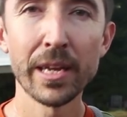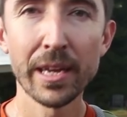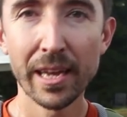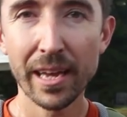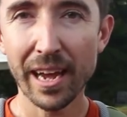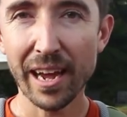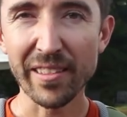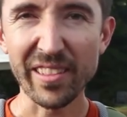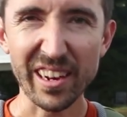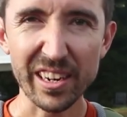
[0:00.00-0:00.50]

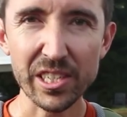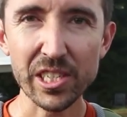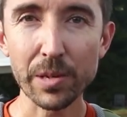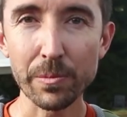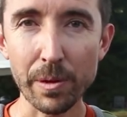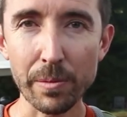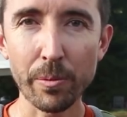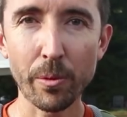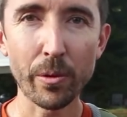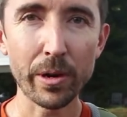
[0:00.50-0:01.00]
and then it should
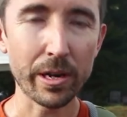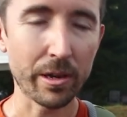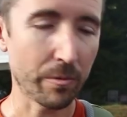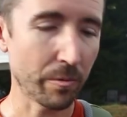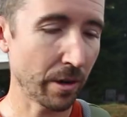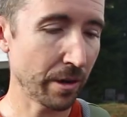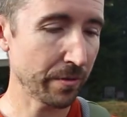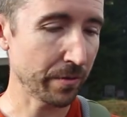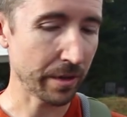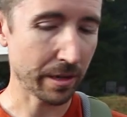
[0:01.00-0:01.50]
be pointed
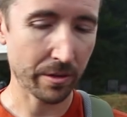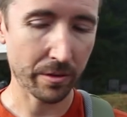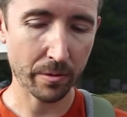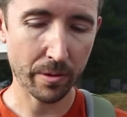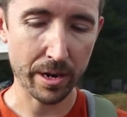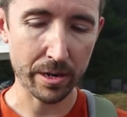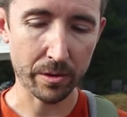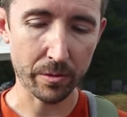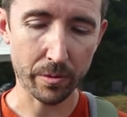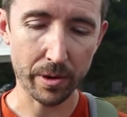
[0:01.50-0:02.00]
roughly in the
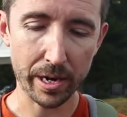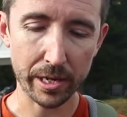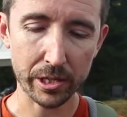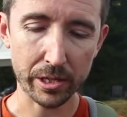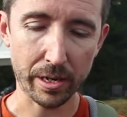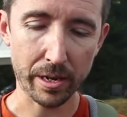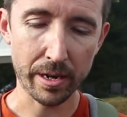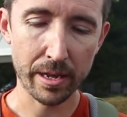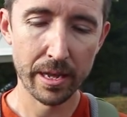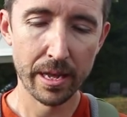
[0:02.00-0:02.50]
right
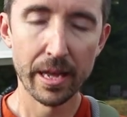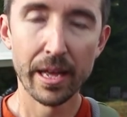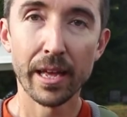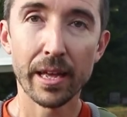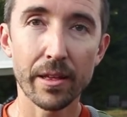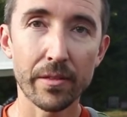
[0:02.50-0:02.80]
direction.